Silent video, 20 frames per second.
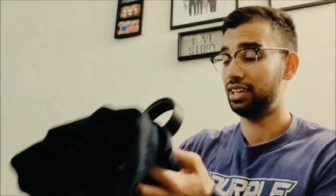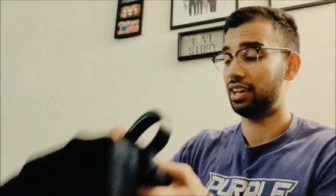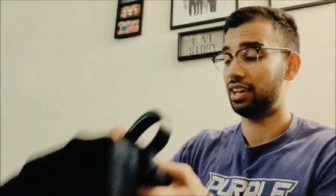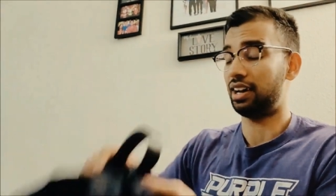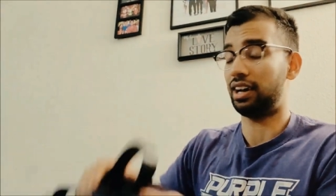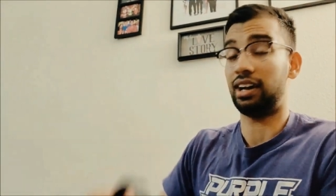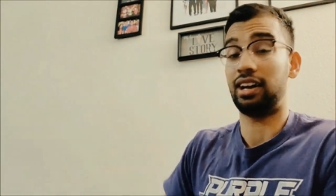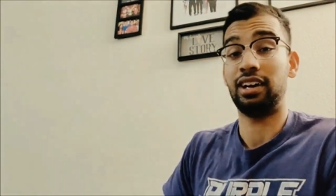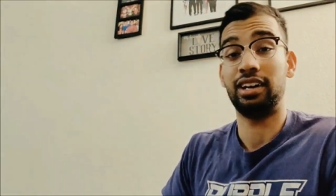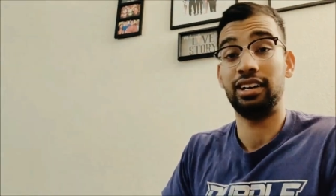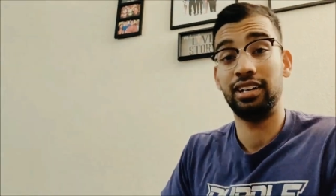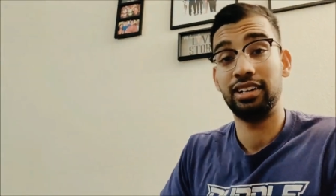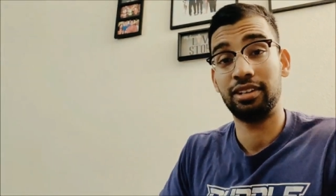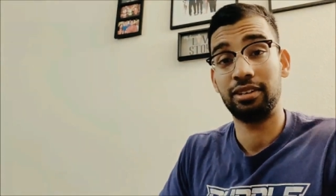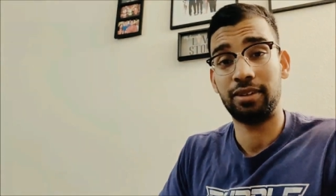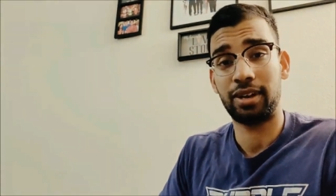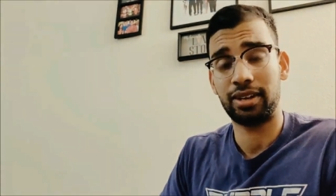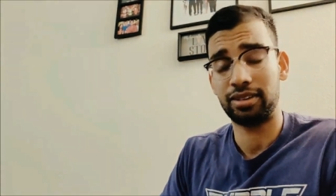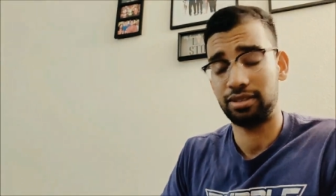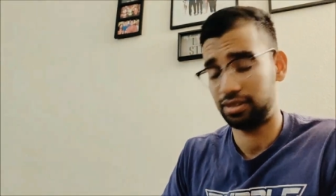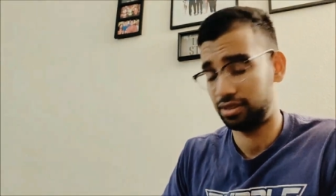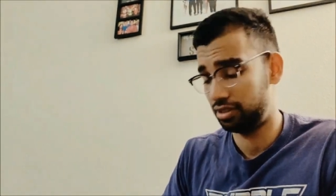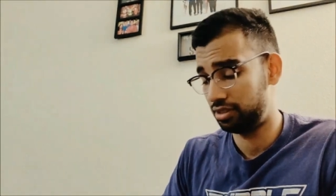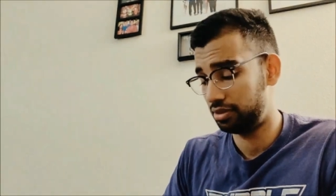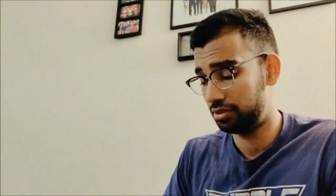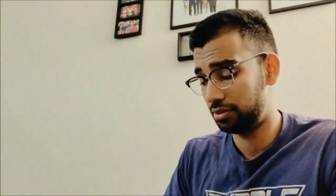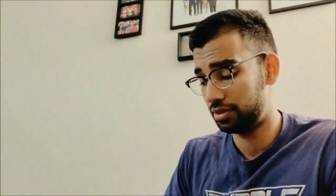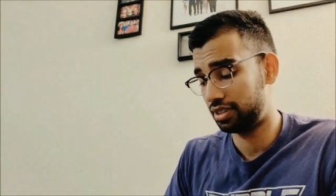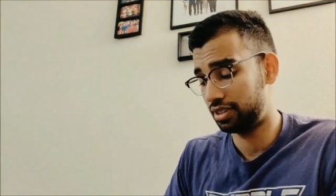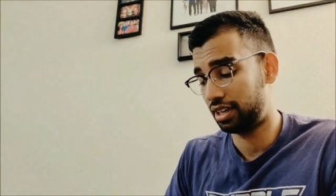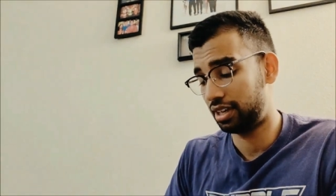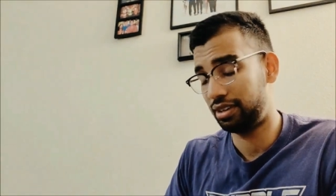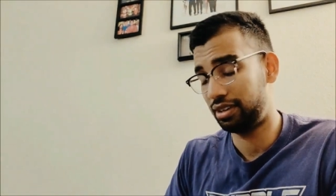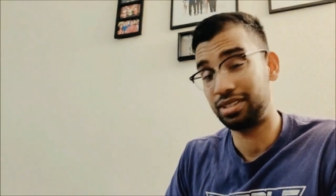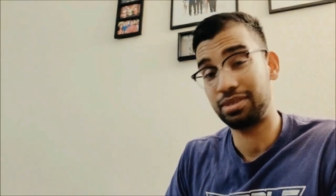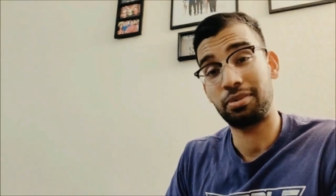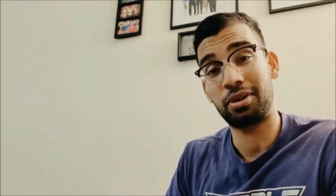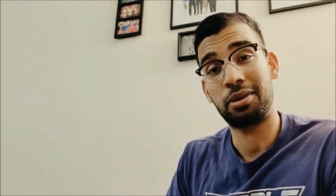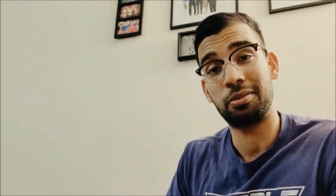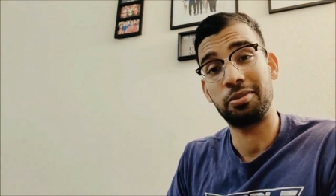Uh, and in the restroom, so that way
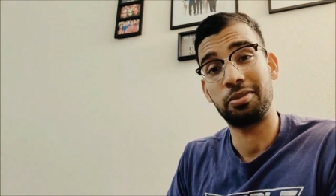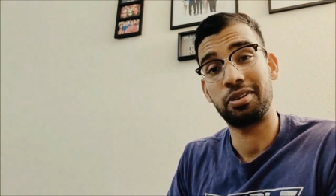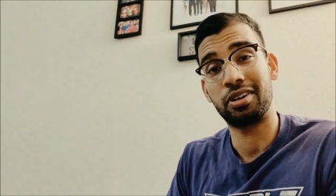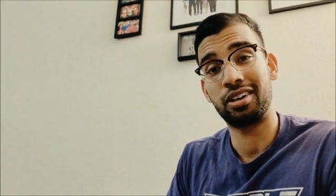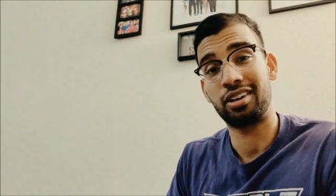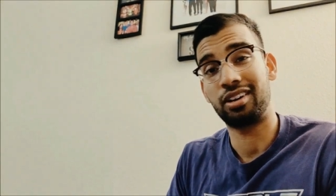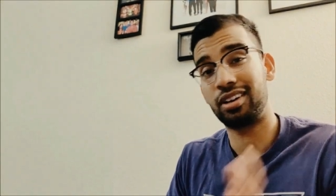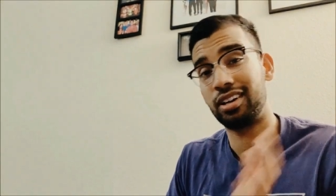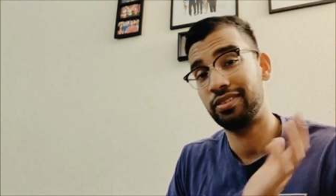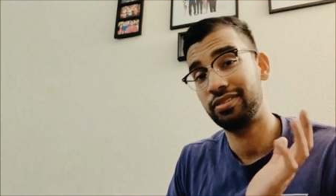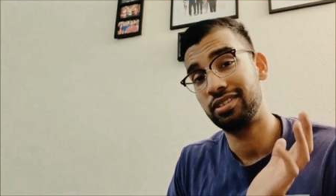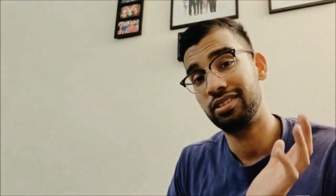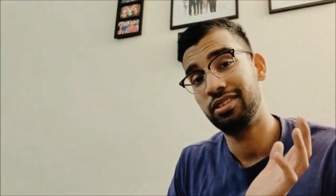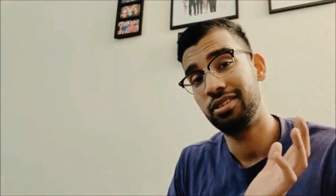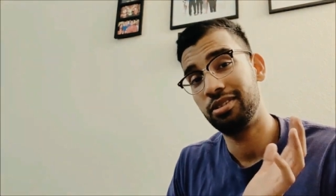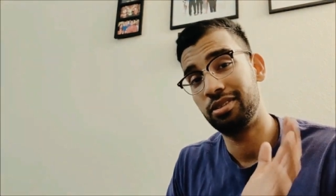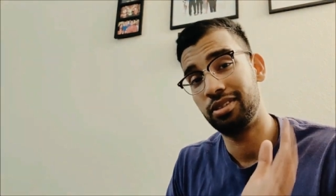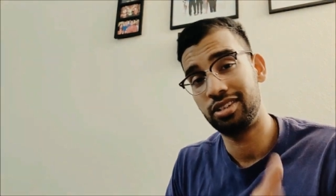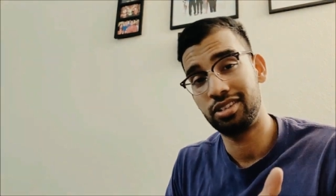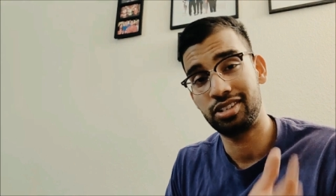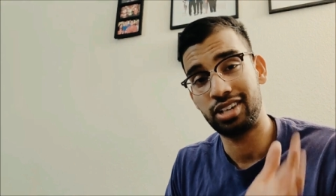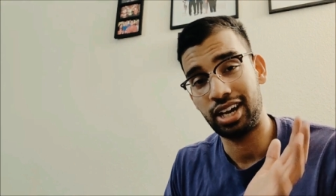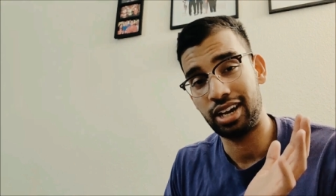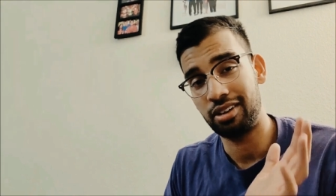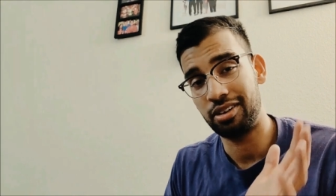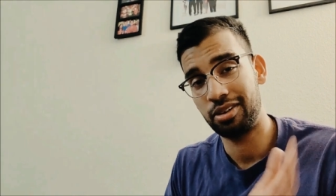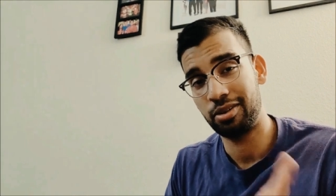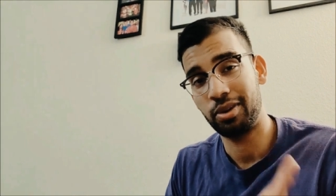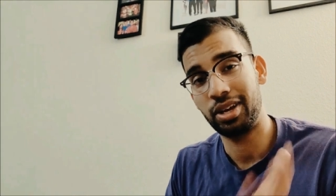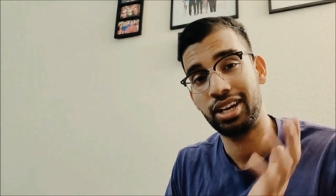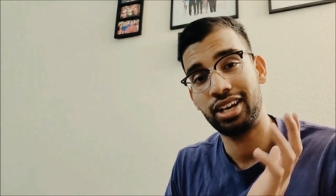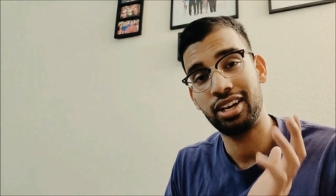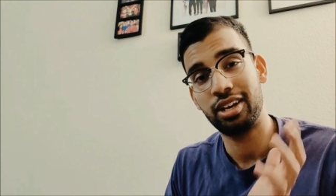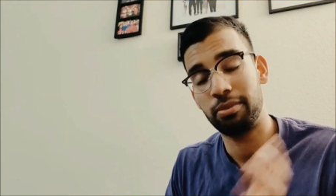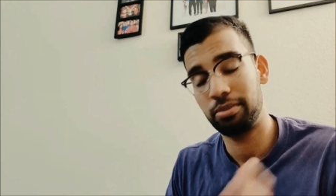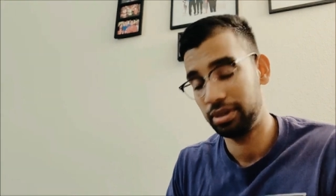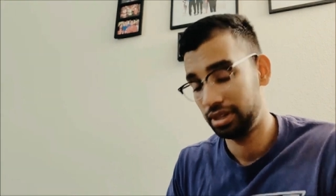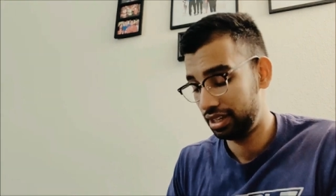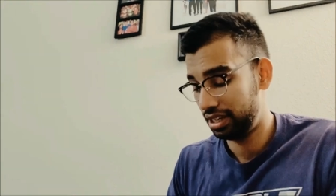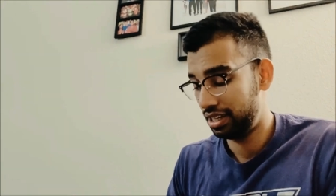tomorrow morning all I have to do is shower, wake
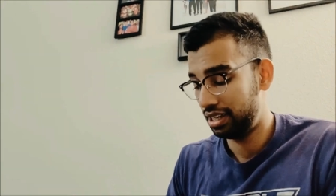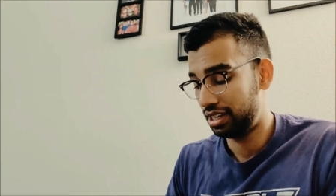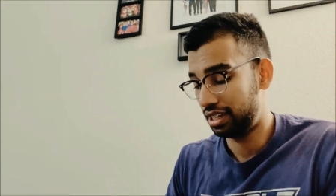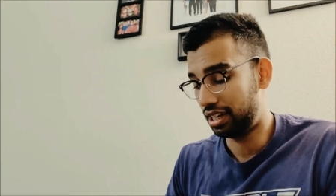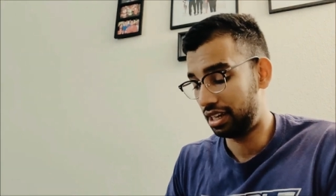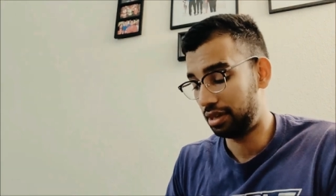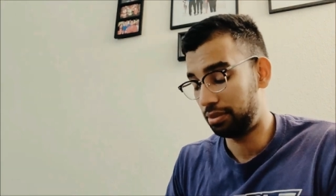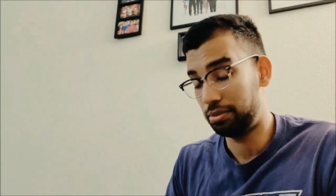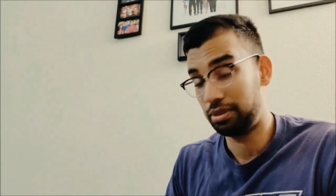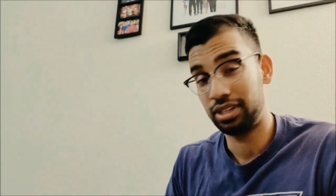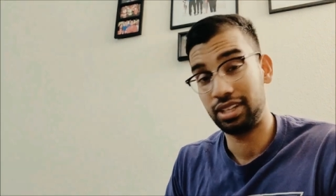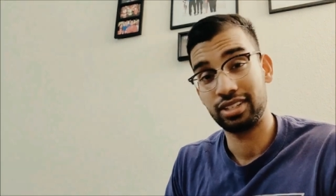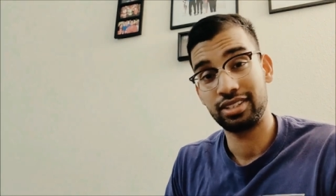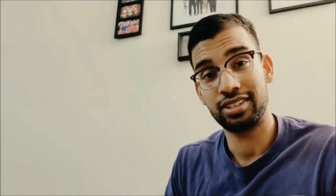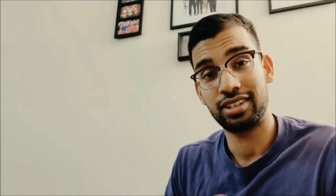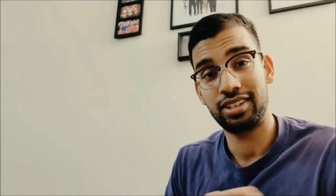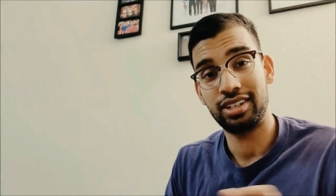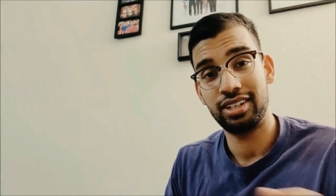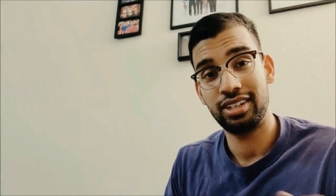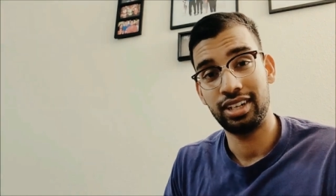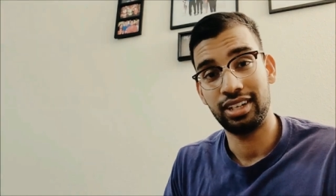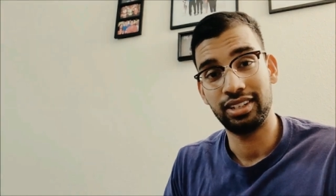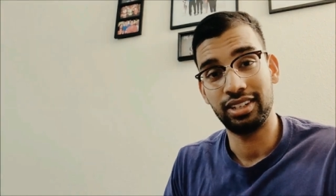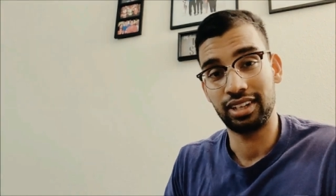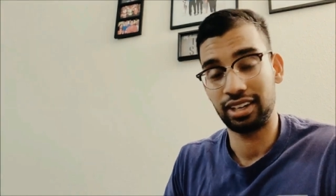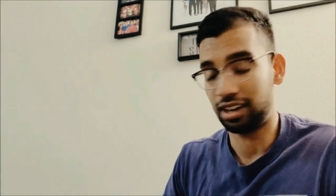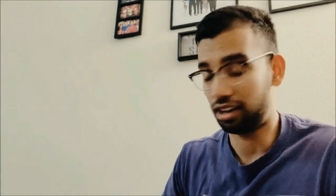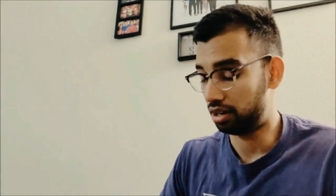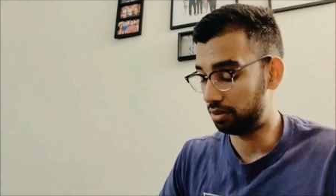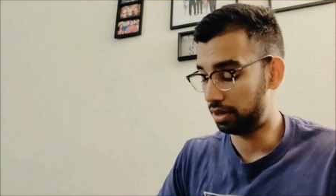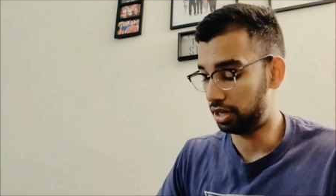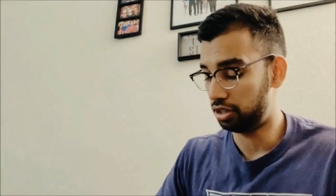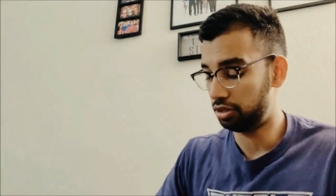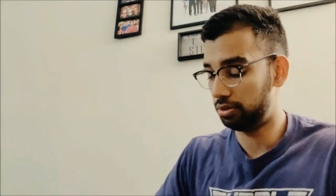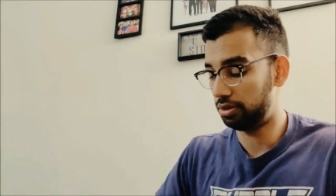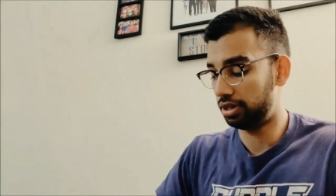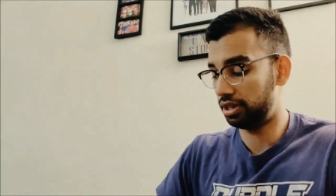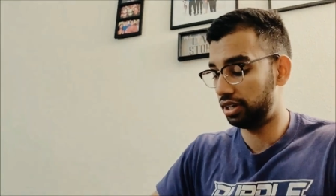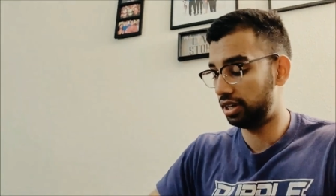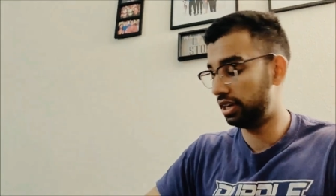up, uh, put this on and then call my
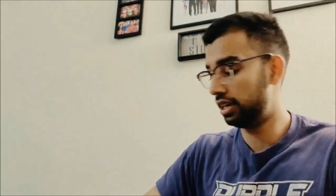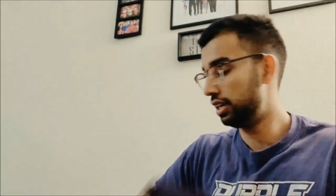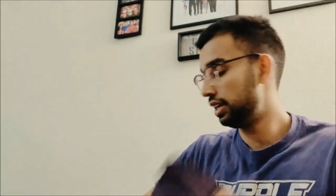Uber.